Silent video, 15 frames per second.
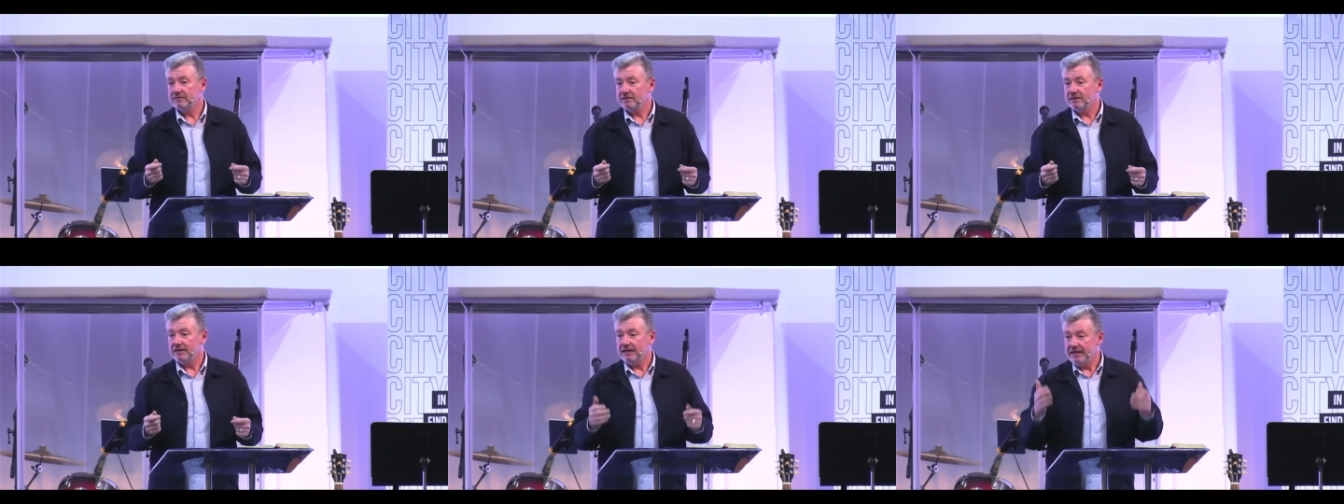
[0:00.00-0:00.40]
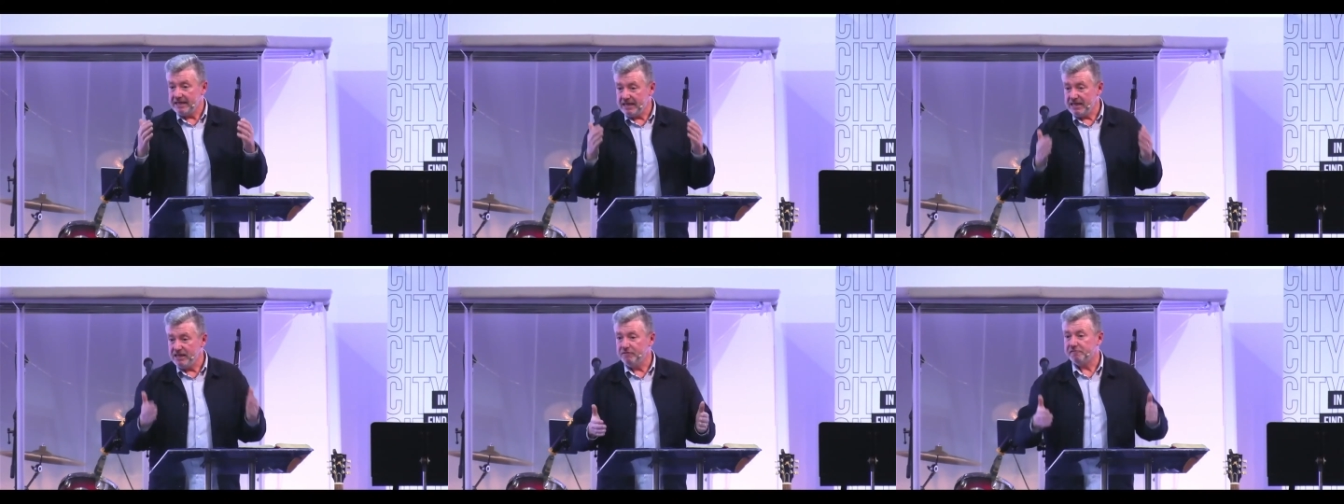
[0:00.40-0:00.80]

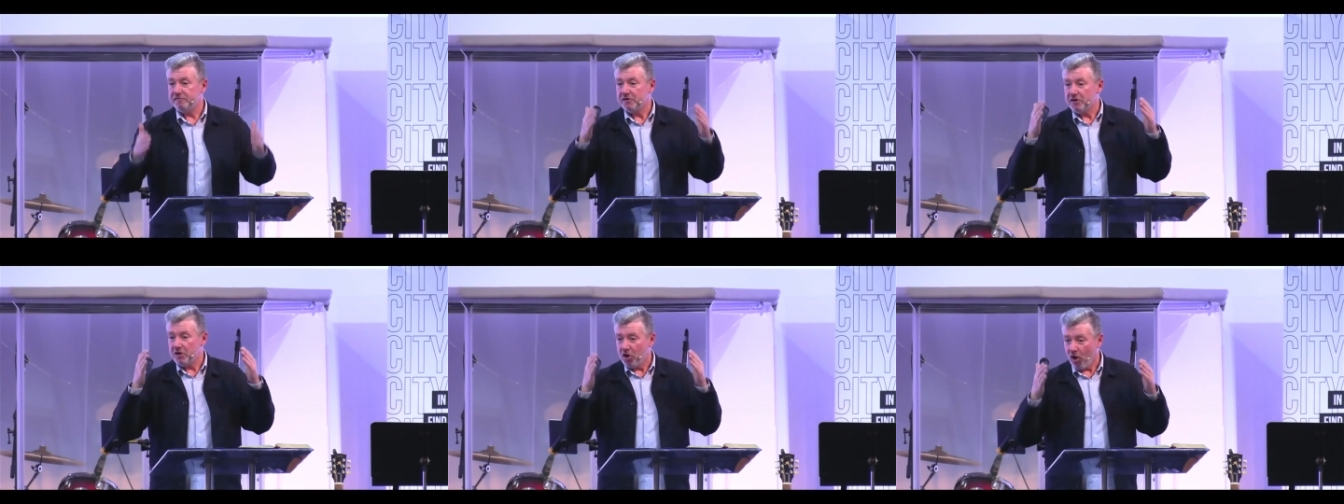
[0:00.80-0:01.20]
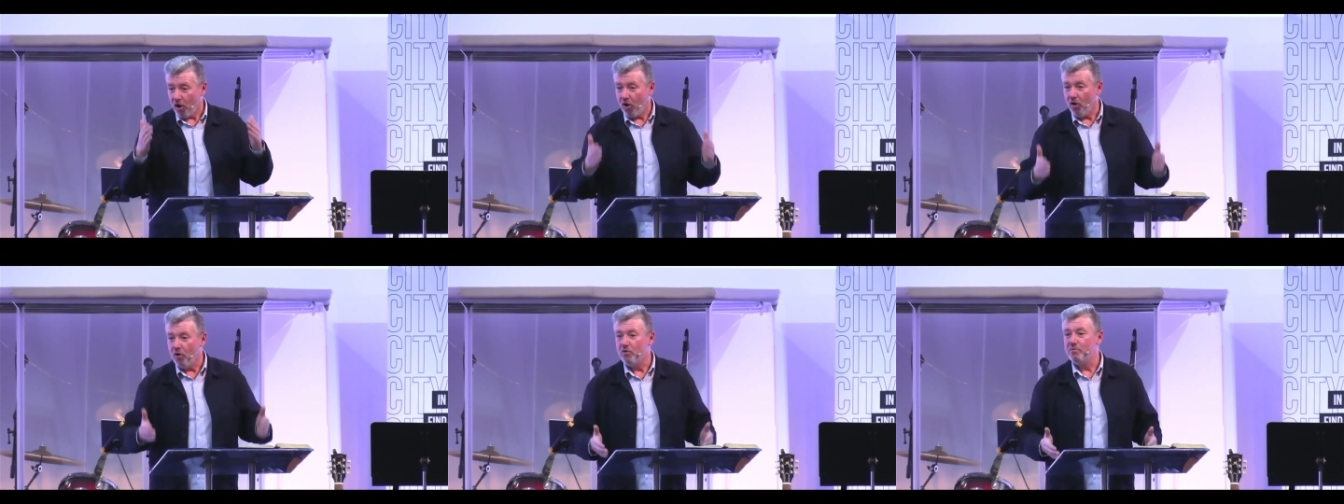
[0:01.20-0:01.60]
Leave
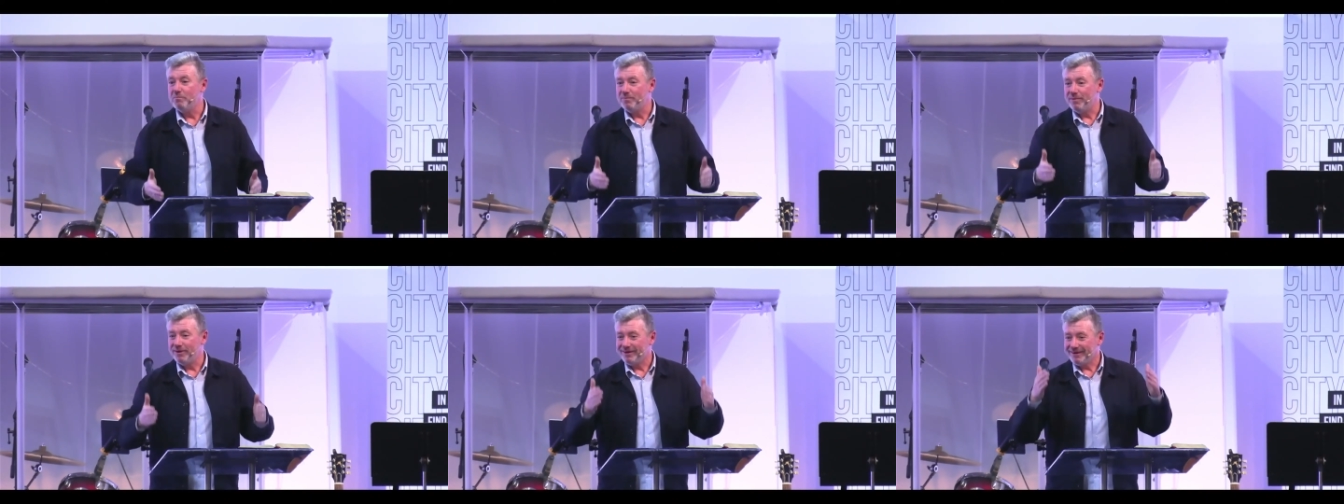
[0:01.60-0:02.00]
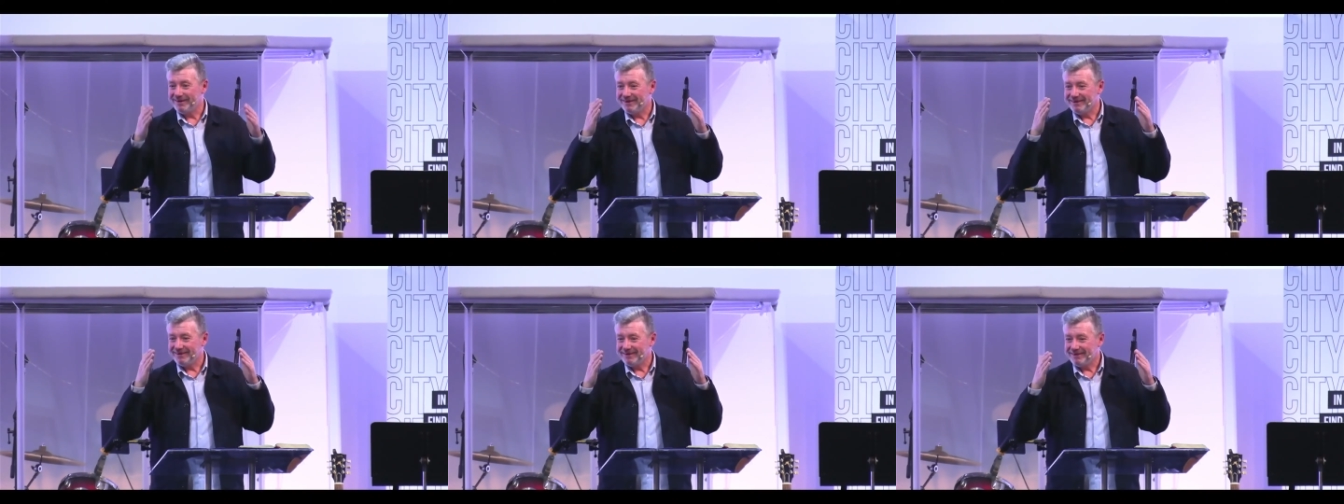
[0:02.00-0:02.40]
home
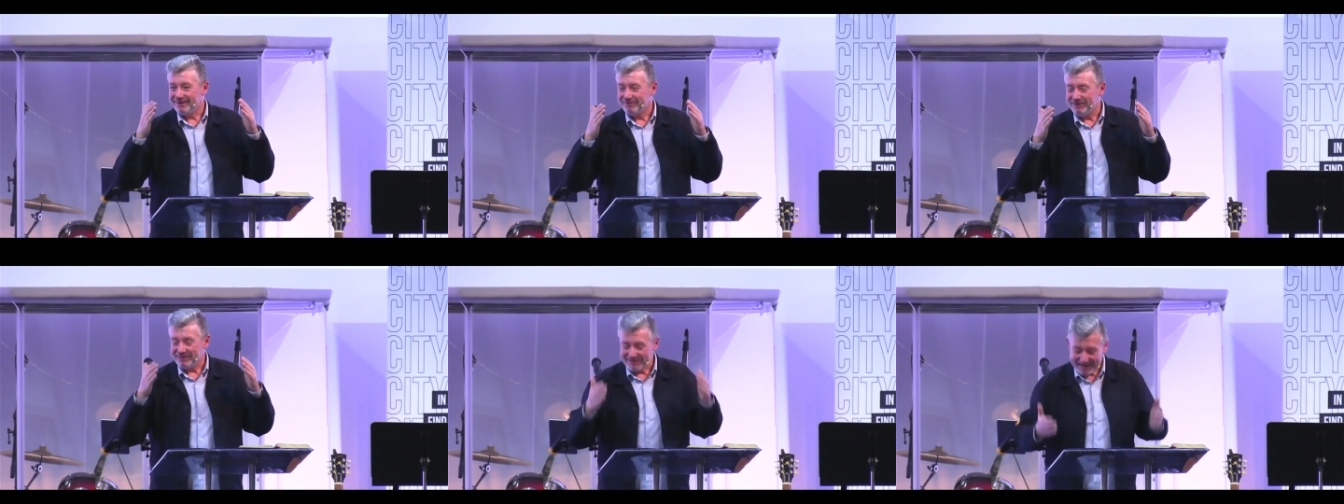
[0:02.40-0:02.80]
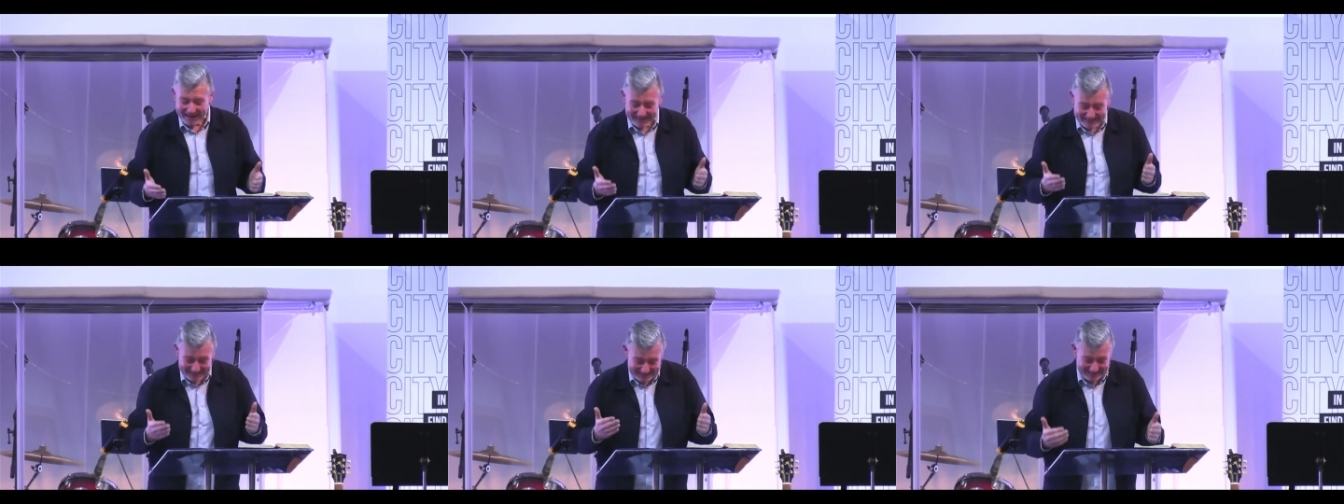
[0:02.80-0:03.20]
with
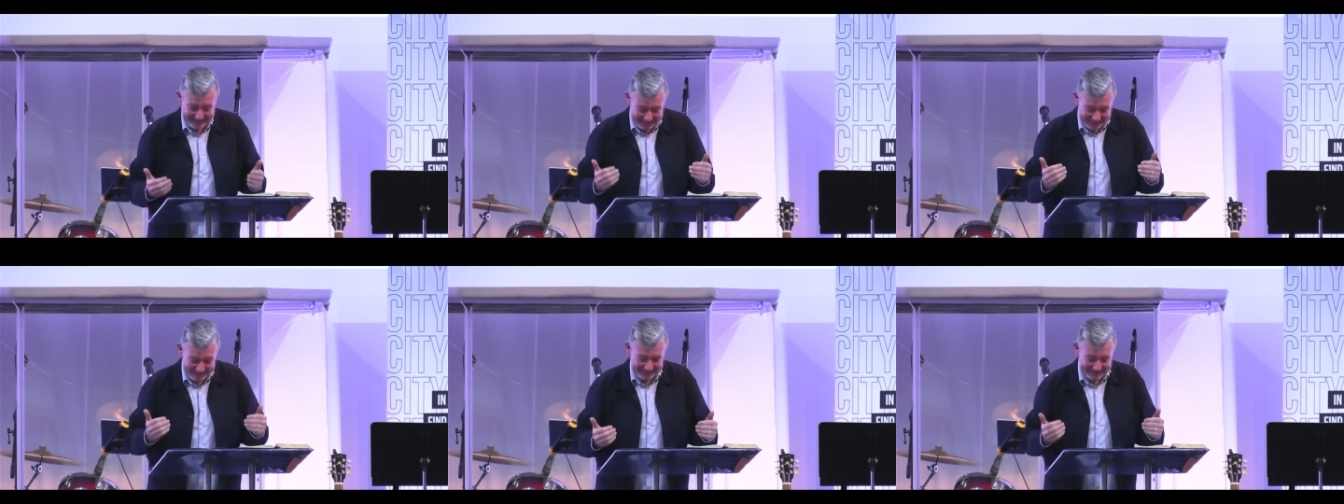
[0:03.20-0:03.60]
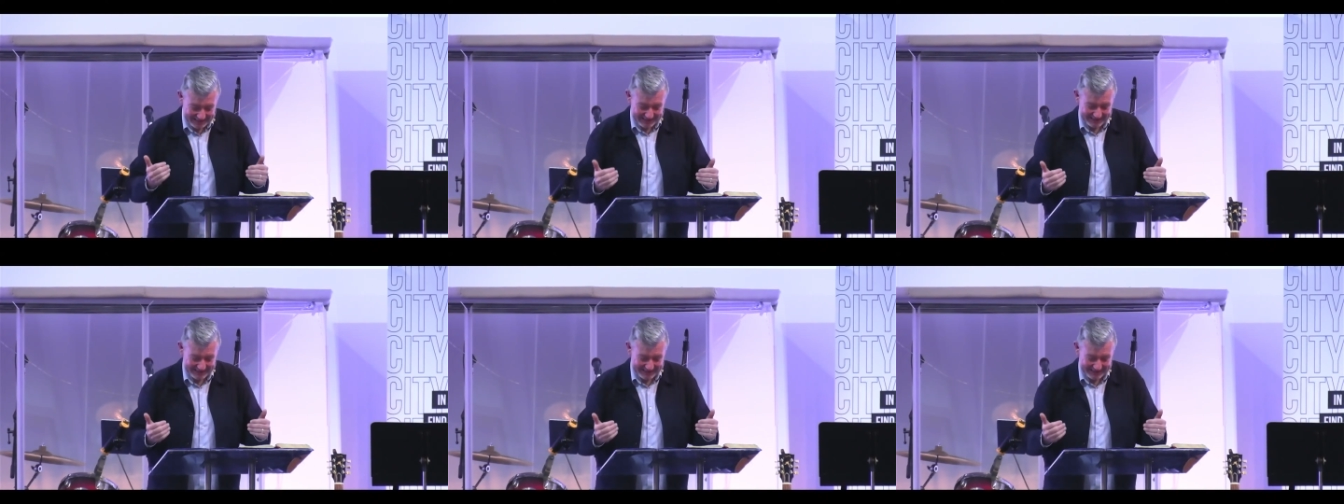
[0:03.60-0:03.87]
kindness.